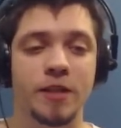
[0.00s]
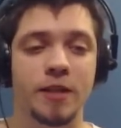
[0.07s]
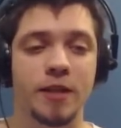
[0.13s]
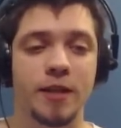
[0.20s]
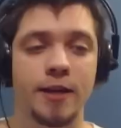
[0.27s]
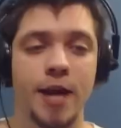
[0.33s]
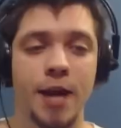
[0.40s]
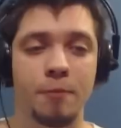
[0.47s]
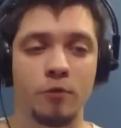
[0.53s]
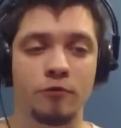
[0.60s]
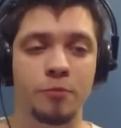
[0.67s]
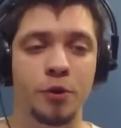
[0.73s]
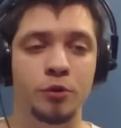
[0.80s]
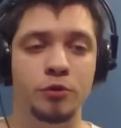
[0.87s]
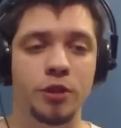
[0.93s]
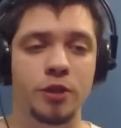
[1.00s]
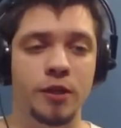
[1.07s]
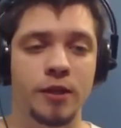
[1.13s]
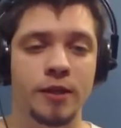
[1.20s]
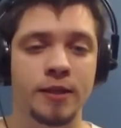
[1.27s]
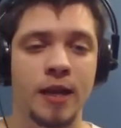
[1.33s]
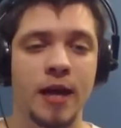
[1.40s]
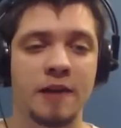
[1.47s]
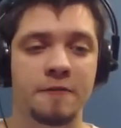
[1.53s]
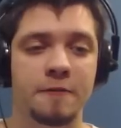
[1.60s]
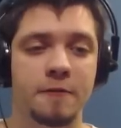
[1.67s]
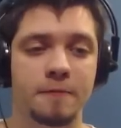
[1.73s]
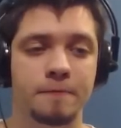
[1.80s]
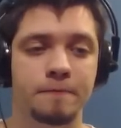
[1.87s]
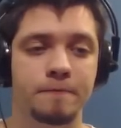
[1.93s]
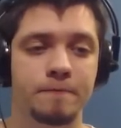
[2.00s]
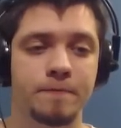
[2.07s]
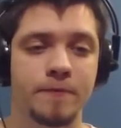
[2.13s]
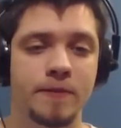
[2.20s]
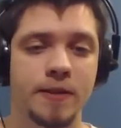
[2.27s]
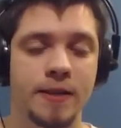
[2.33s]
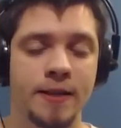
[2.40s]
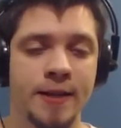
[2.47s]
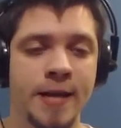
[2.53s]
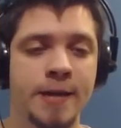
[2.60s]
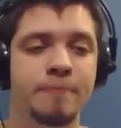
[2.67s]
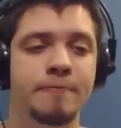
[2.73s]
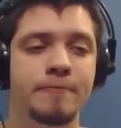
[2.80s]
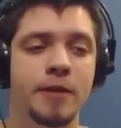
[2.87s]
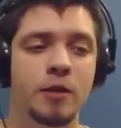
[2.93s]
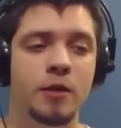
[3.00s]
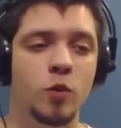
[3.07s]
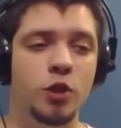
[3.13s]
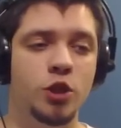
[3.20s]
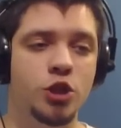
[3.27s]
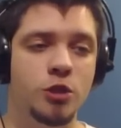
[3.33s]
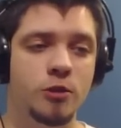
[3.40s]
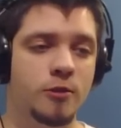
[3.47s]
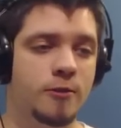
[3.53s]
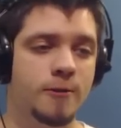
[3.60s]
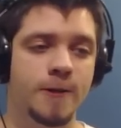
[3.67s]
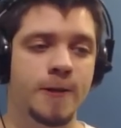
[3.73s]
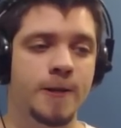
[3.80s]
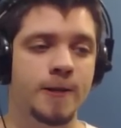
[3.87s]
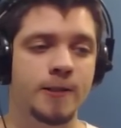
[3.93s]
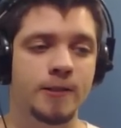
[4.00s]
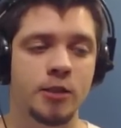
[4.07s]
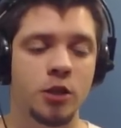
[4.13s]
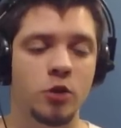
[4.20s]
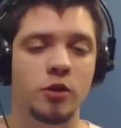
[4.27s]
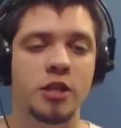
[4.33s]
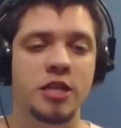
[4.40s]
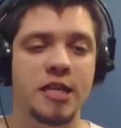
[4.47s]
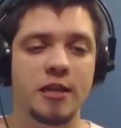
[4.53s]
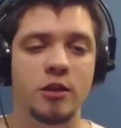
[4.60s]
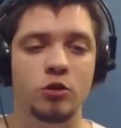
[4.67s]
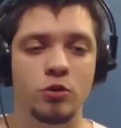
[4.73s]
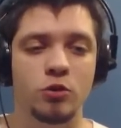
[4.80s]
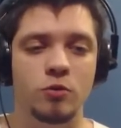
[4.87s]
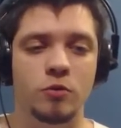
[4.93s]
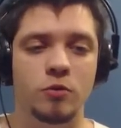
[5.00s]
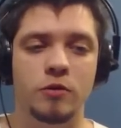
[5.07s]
A game of beauty and life. A game in which the only thing you do